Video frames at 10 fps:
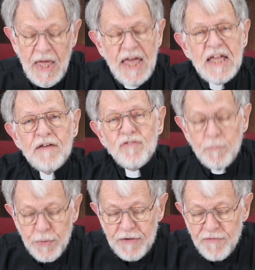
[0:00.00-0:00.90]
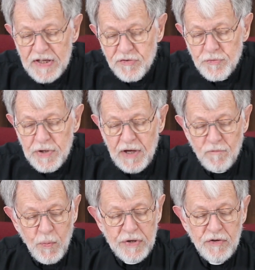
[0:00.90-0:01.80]
It gives a brief history
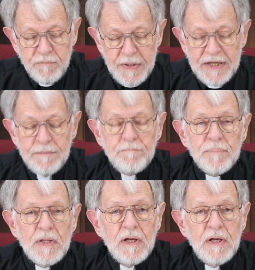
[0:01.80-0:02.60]
of where you've been,